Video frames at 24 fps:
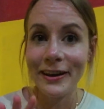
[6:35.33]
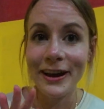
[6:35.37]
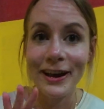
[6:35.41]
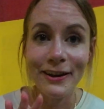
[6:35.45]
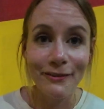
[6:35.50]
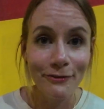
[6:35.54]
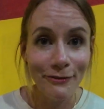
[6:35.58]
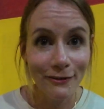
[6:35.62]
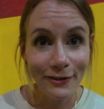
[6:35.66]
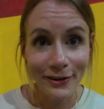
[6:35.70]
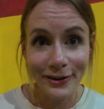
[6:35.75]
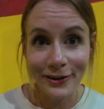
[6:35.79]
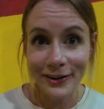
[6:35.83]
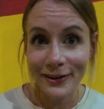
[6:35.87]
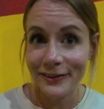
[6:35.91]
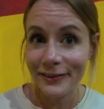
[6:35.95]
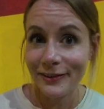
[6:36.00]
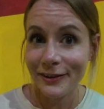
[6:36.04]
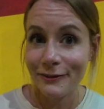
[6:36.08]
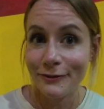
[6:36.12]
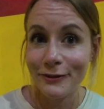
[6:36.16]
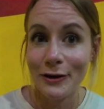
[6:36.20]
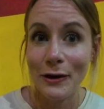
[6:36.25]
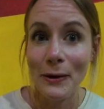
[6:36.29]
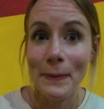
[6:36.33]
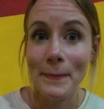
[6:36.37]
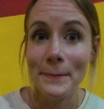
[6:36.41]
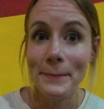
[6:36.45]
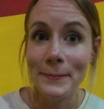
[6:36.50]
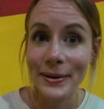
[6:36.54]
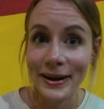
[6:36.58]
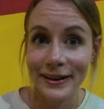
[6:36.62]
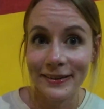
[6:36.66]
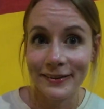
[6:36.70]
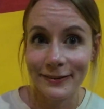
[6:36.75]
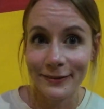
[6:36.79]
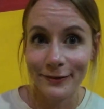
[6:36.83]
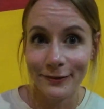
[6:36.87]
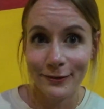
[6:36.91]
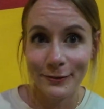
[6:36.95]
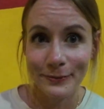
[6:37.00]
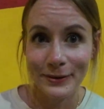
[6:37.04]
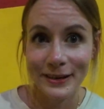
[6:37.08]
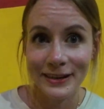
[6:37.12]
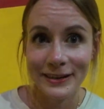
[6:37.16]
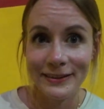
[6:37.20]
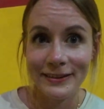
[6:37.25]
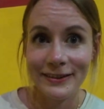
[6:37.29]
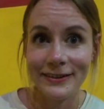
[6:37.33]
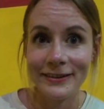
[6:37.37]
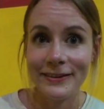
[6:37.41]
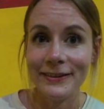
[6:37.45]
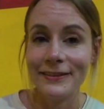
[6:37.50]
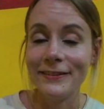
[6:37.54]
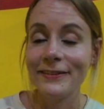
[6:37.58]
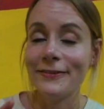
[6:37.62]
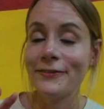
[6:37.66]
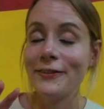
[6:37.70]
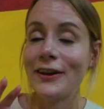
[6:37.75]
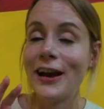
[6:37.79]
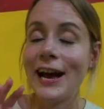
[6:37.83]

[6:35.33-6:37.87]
Everyone knows I've got a massive sweet tooth